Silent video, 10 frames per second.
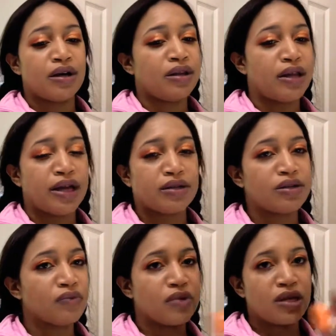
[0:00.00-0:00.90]
Like there's
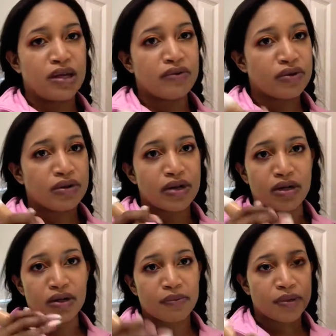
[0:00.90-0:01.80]
something evil
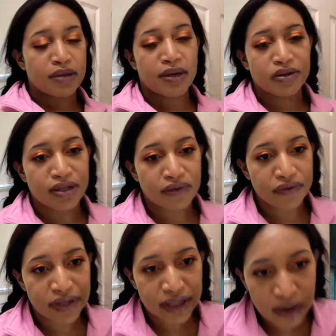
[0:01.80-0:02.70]
and creepy about
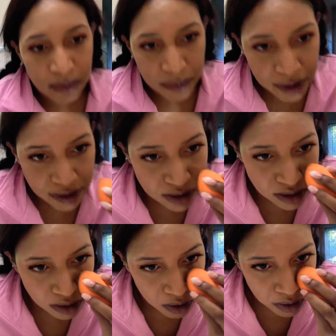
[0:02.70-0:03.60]
Jeffree, but
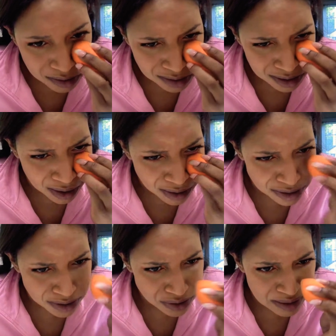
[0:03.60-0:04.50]
there's
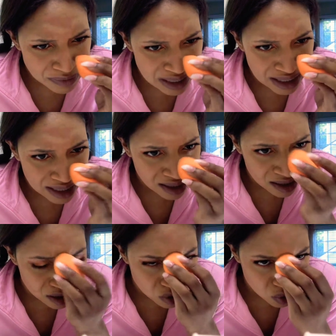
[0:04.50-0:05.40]
also something like
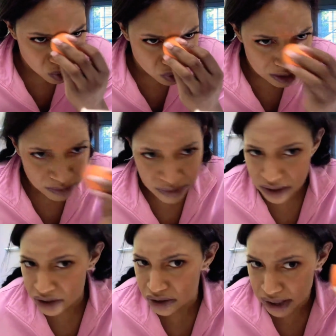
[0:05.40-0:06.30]

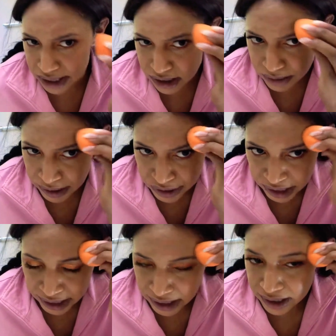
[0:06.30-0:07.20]
extremely strange about
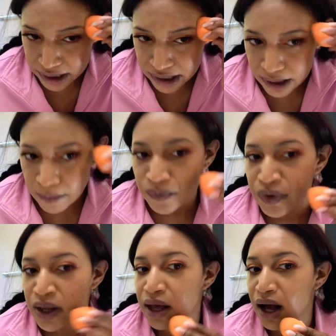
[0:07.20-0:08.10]
Jackie Aina.
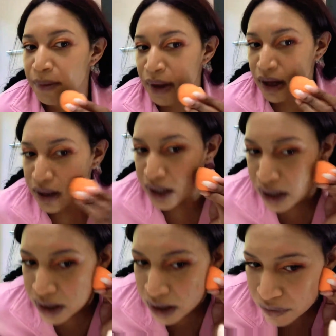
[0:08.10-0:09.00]
I'm not gonna
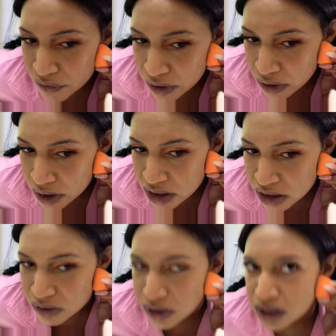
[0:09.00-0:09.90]
get any further
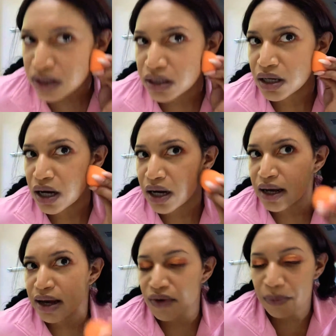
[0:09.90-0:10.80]
into it. God,
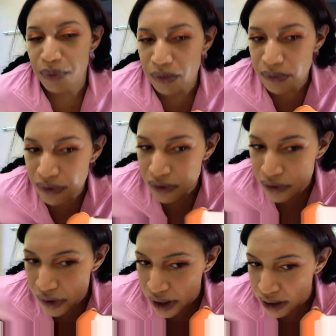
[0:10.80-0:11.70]
I have a
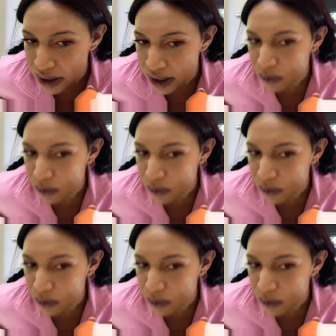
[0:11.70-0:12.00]
pimple and like I